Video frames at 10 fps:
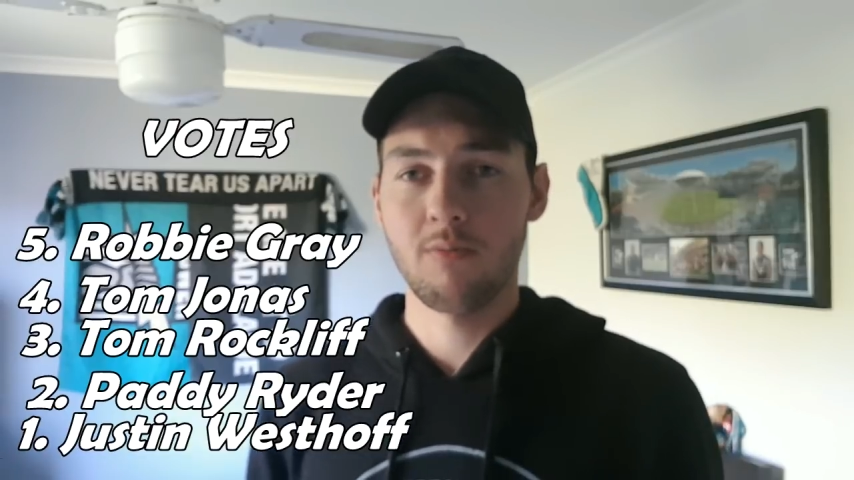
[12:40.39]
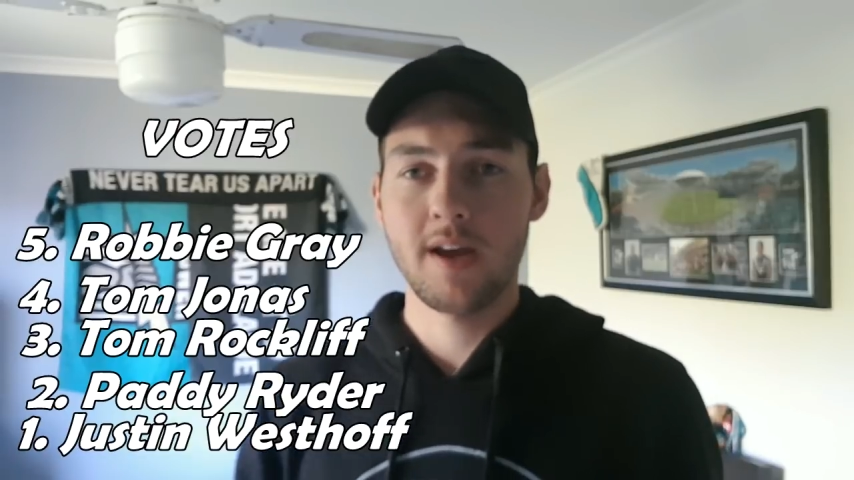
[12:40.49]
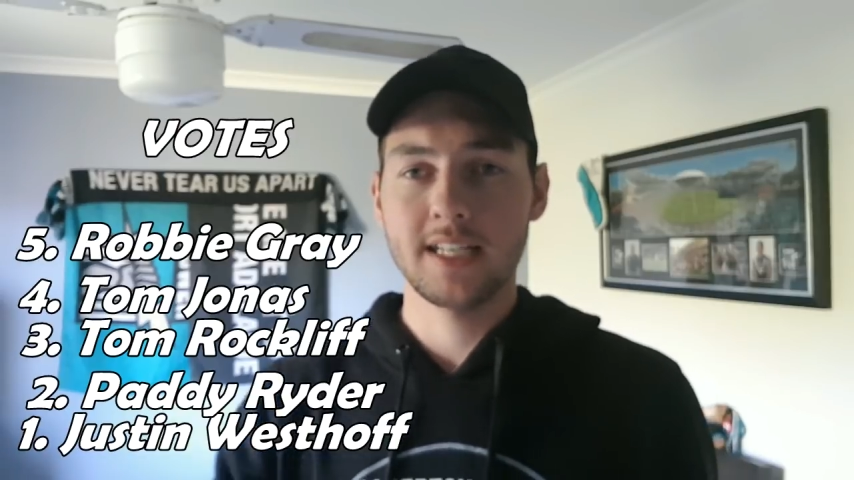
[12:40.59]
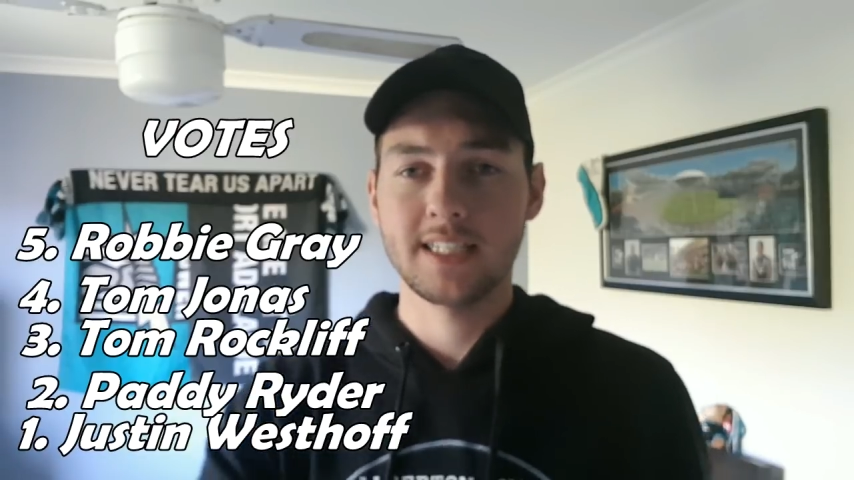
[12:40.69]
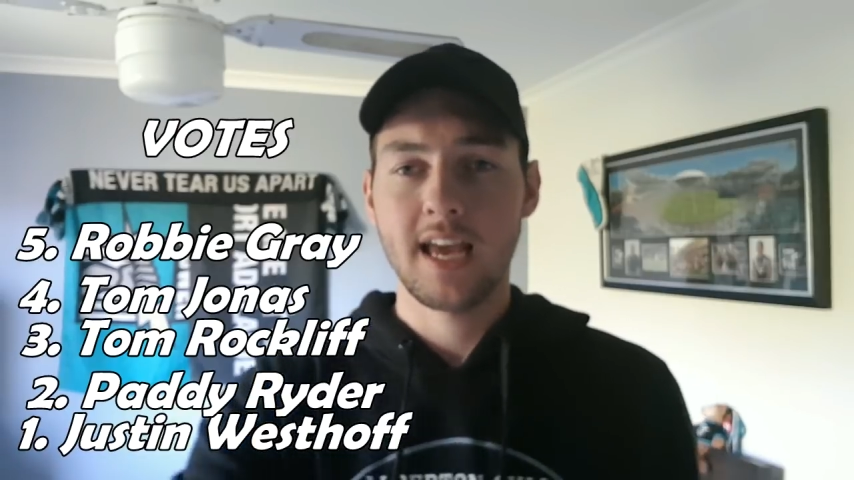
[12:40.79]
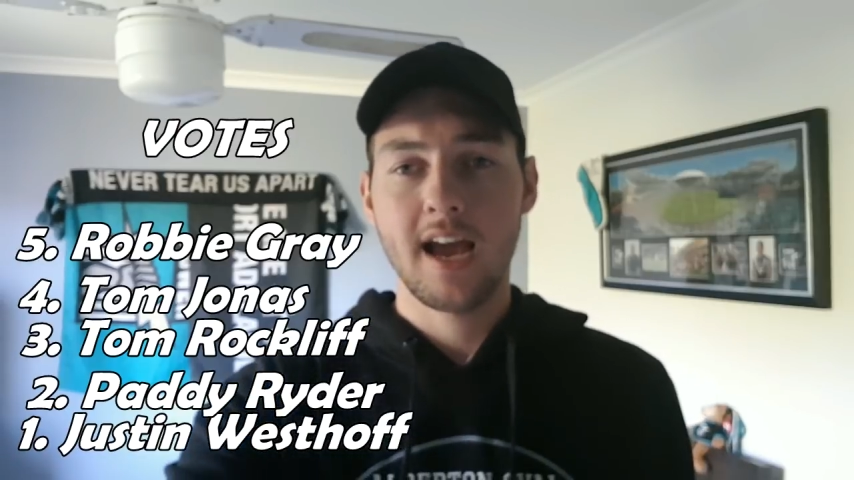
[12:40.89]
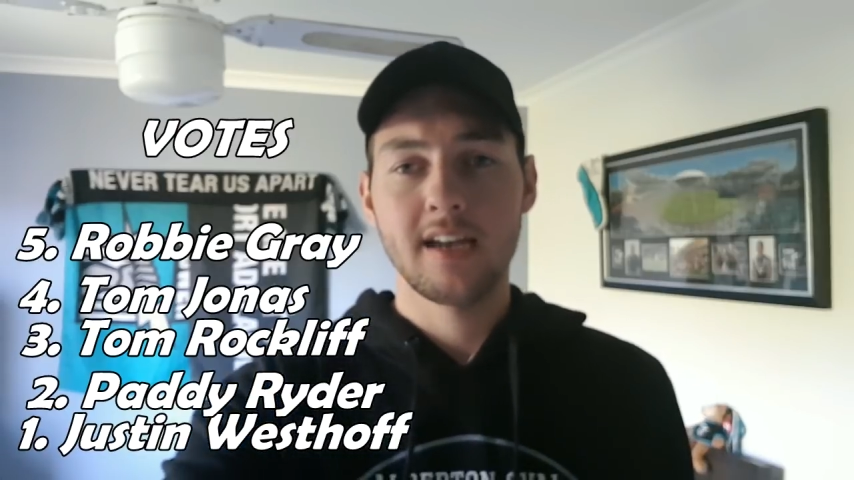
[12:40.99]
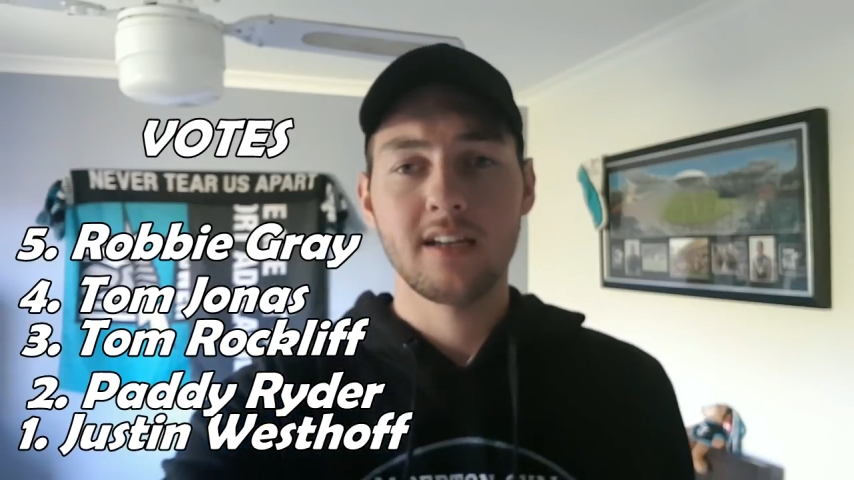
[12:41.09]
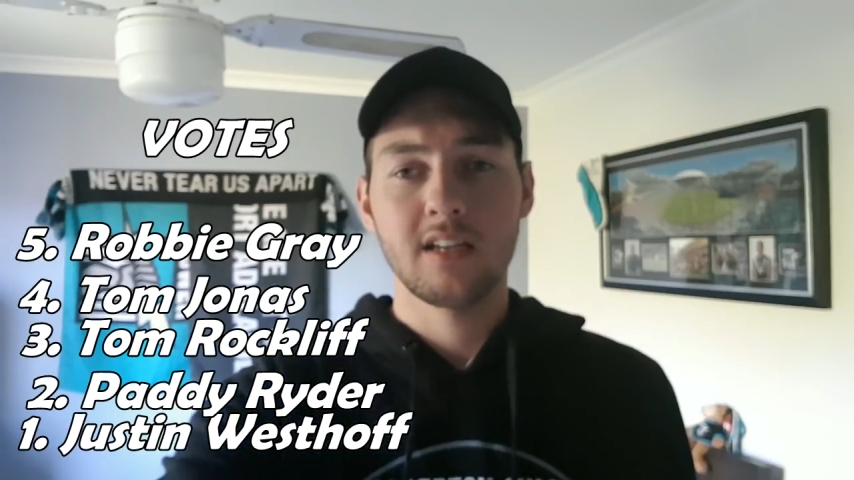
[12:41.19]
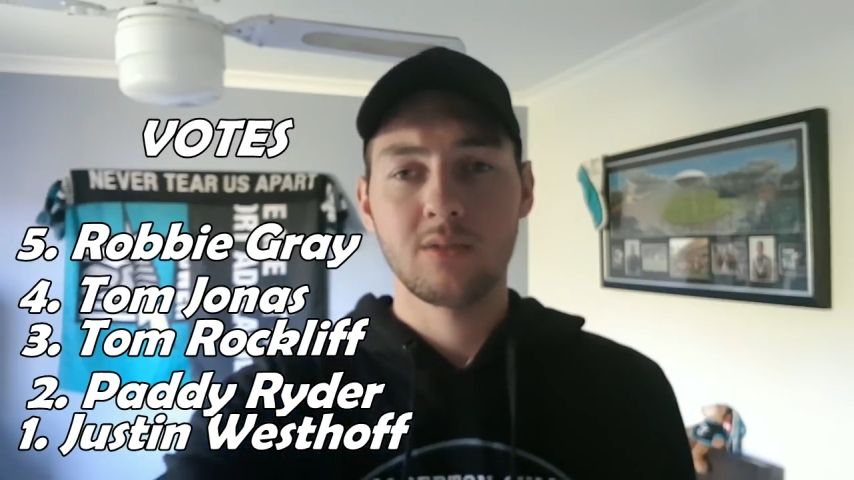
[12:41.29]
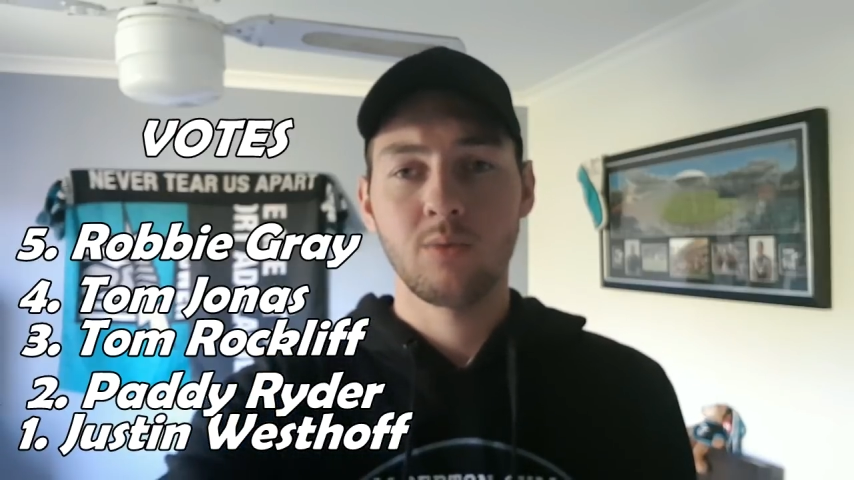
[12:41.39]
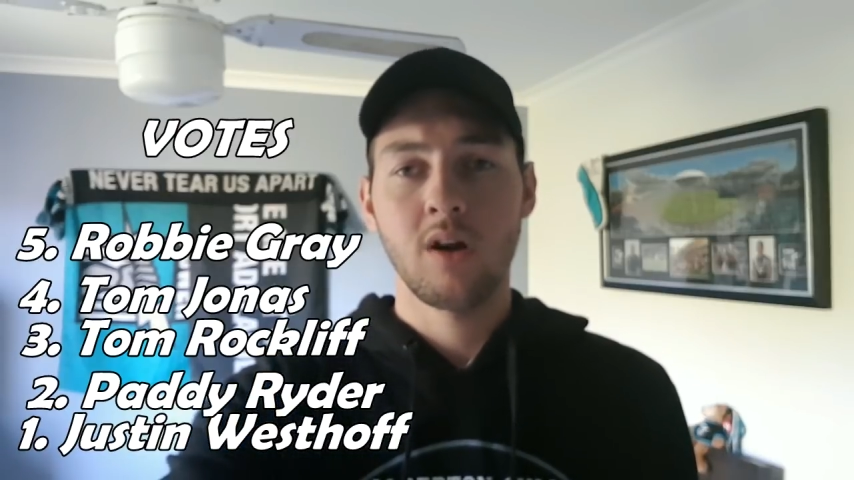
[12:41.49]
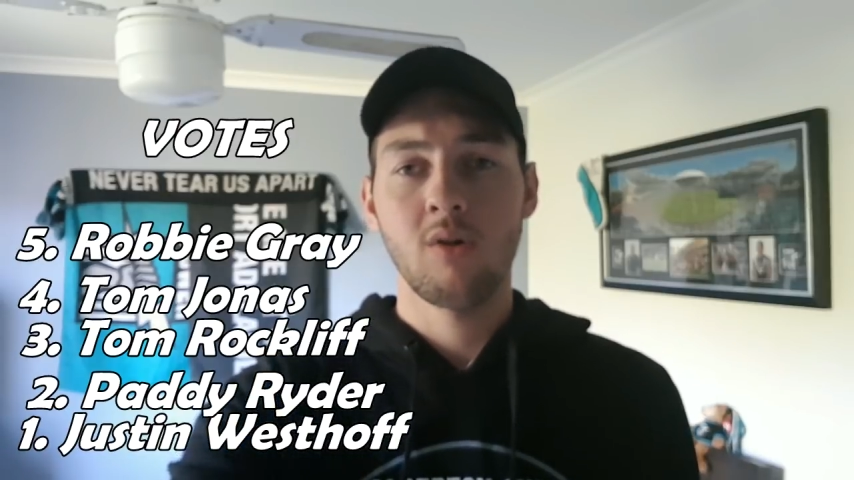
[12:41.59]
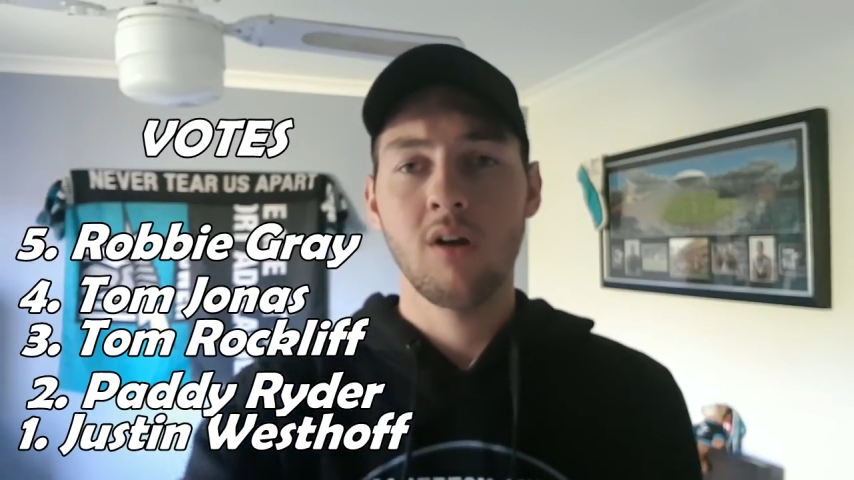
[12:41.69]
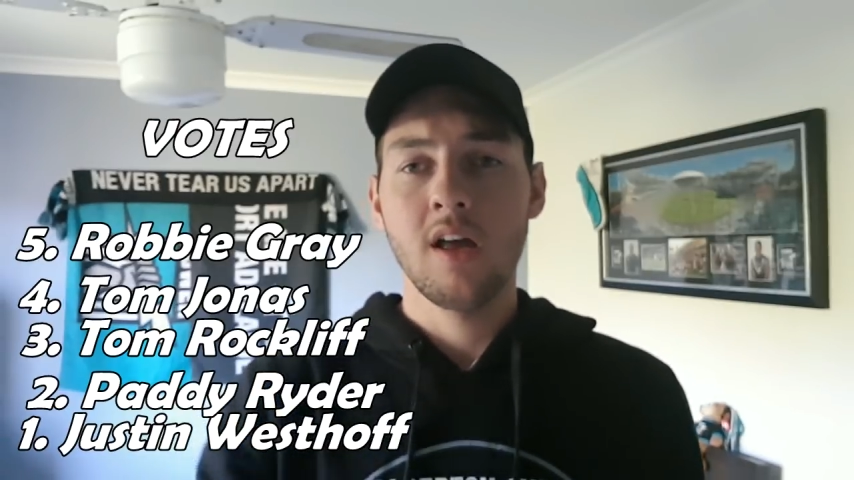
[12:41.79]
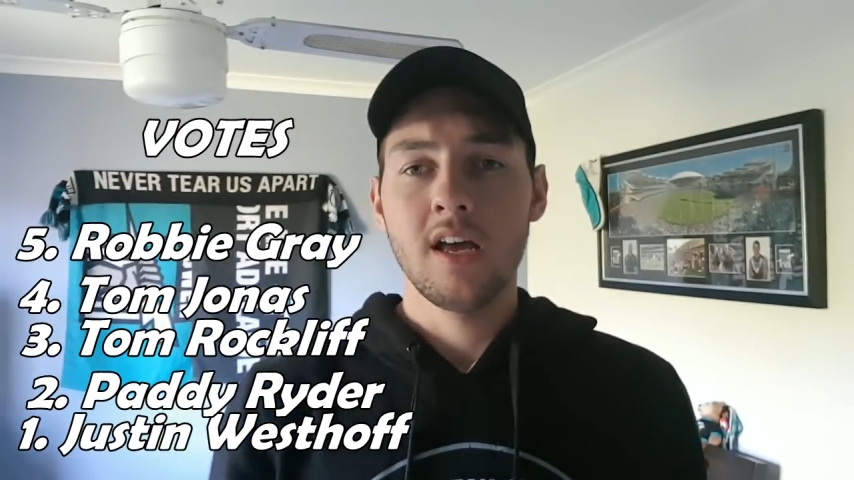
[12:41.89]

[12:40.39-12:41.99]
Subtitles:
metres gained as well.